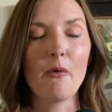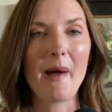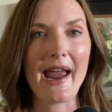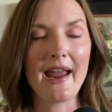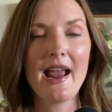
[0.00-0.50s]

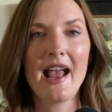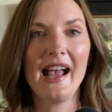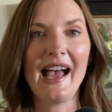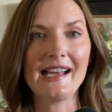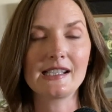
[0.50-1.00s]
by
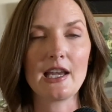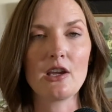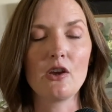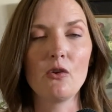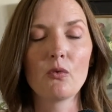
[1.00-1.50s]

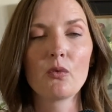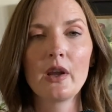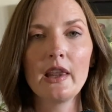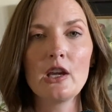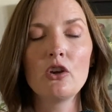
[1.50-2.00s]
asking you
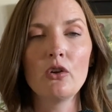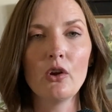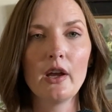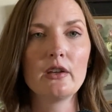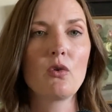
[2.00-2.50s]
really
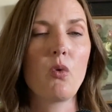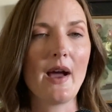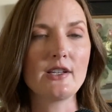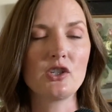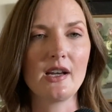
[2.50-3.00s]
good
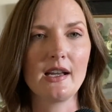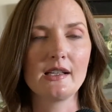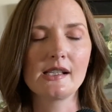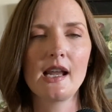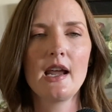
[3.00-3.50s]

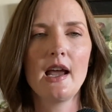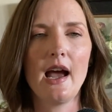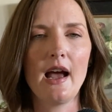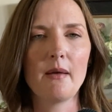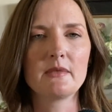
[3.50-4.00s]
questions
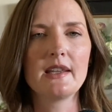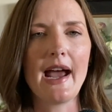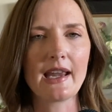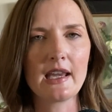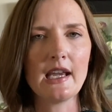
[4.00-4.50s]

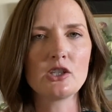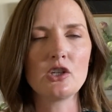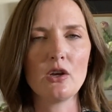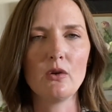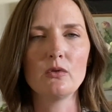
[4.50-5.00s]
that
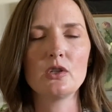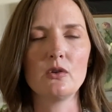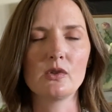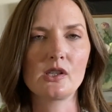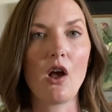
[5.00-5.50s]
get you
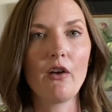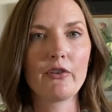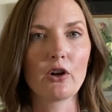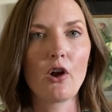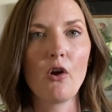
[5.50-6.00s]
to solve
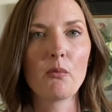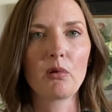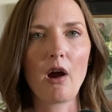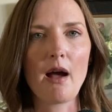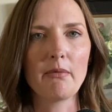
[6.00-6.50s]
your own
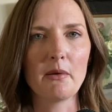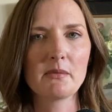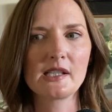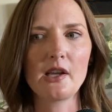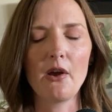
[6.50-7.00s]

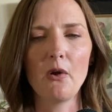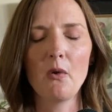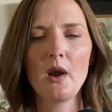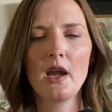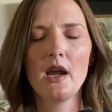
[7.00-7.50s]
problems.
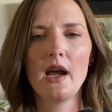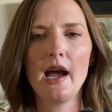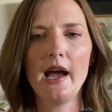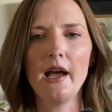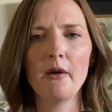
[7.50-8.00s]
So
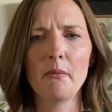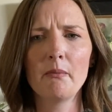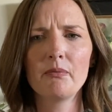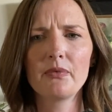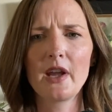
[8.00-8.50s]

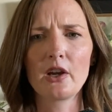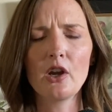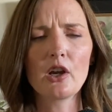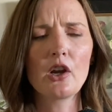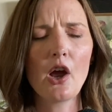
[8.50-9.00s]
a
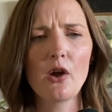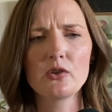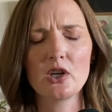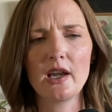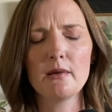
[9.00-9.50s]
good
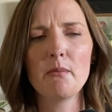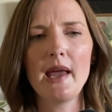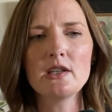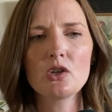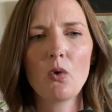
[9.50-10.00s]
coach, a good
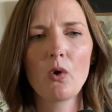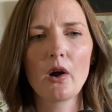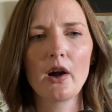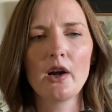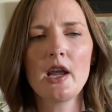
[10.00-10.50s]

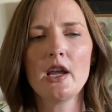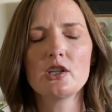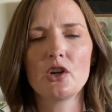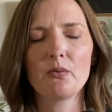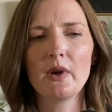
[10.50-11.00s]
mentor
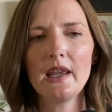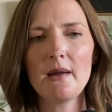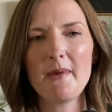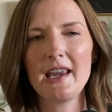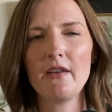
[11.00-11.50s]
should
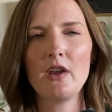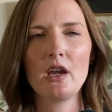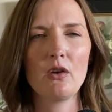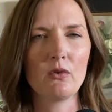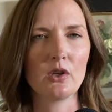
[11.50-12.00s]
really be giving
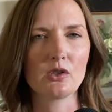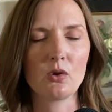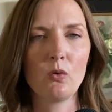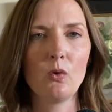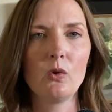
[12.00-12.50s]
you the
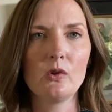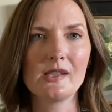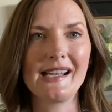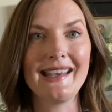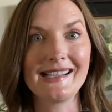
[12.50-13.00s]

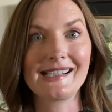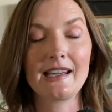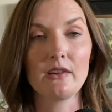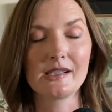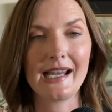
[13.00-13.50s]
tools and the
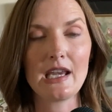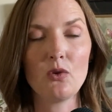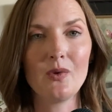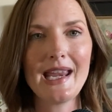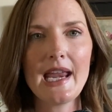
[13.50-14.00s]
skills that
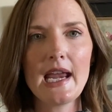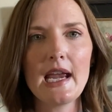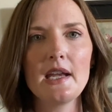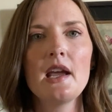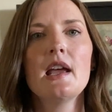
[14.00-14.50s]
you
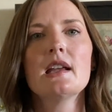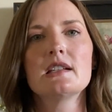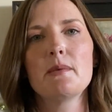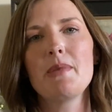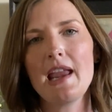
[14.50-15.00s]
need
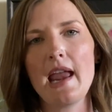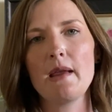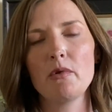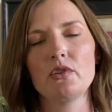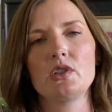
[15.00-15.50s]
to be
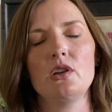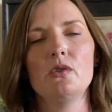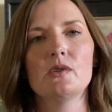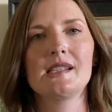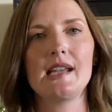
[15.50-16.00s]
able
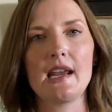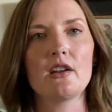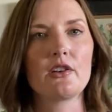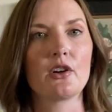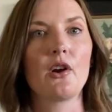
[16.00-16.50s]
to stand
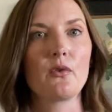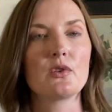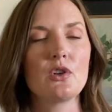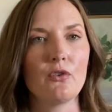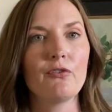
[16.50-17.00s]
on your own
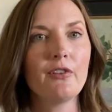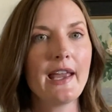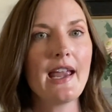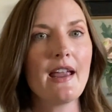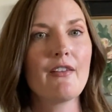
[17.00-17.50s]
2
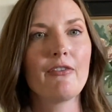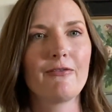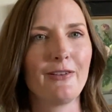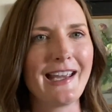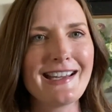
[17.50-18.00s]
feet,
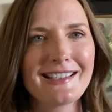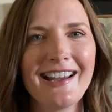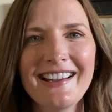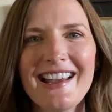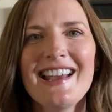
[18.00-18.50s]

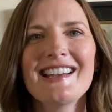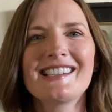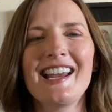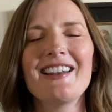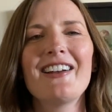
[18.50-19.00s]

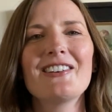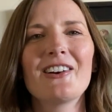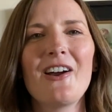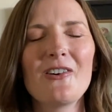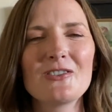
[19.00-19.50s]
stand on
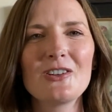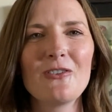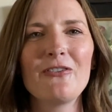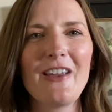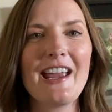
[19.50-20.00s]
your own
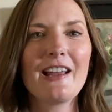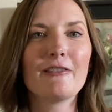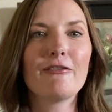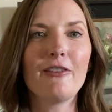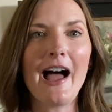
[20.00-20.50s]
2 feet
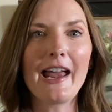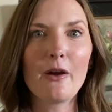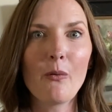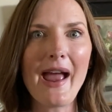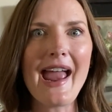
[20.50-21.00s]
and fly
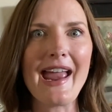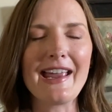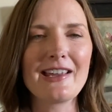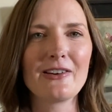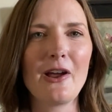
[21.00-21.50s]

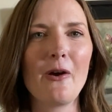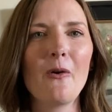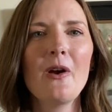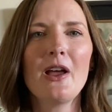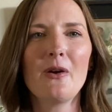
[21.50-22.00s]
away,
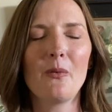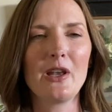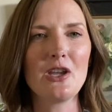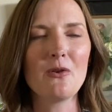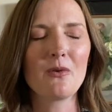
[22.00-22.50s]

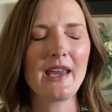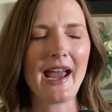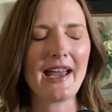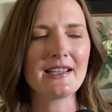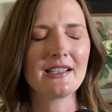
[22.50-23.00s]
when you
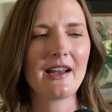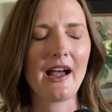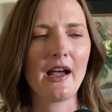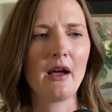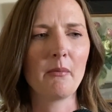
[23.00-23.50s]
get
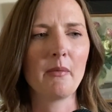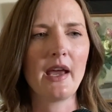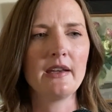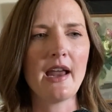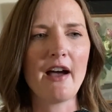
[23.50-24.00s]

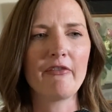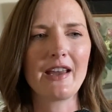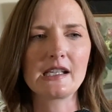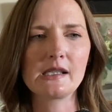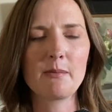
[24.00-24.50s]
enough
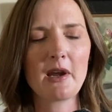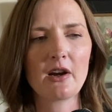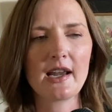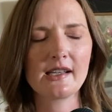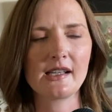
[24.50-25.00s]

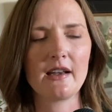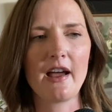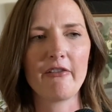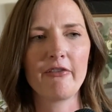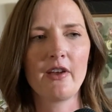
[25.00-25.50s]
experience,
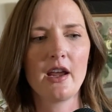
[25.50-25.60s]
enough